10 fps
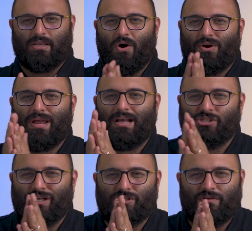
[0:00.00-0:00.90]
the Honda
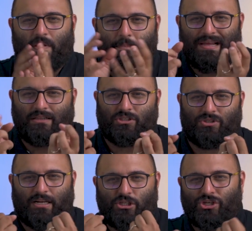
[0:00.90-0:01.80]
just sort of appeals to
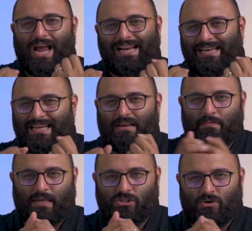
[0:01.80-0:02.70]
that child in
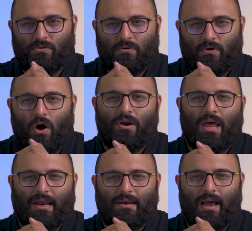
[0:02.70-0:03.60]
me. So
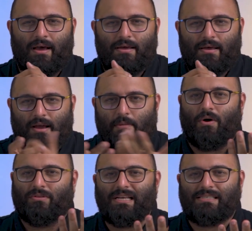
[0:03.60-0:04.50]
Honda India, come
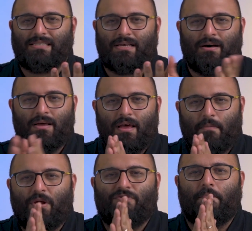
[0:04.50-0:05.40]
on, this is a
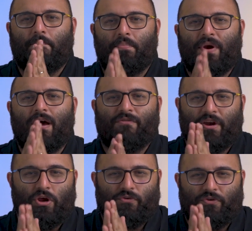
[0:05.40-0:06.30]
bit of a prayer
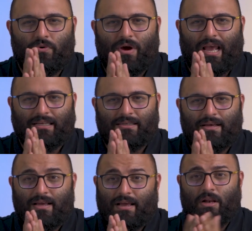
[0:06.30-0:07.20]
video for you guys.
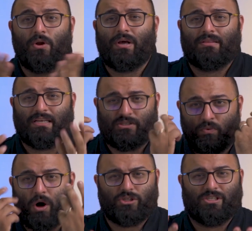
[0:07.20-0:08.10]
Look at this,
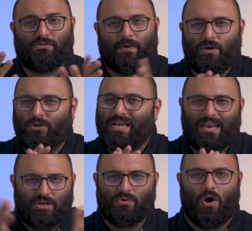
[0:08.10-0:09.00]
watch this video, send
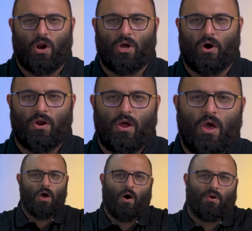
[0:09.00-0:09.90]
it to all your
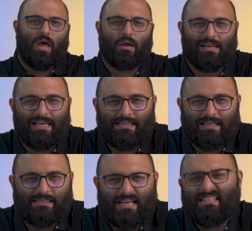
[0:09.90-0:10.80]
Honda colleagues
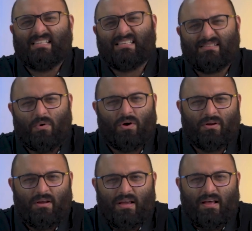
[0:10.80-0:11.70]
and say this is what
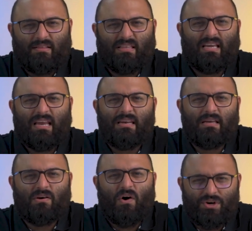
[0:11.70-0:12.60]
the
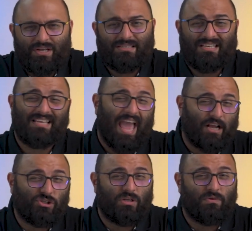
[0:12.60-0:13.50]
Indian audience is
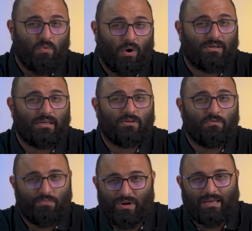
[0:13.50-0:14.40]
actually wanting to
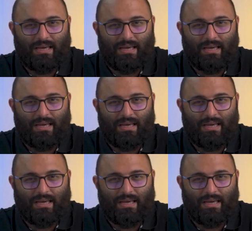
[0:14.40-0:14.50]
bring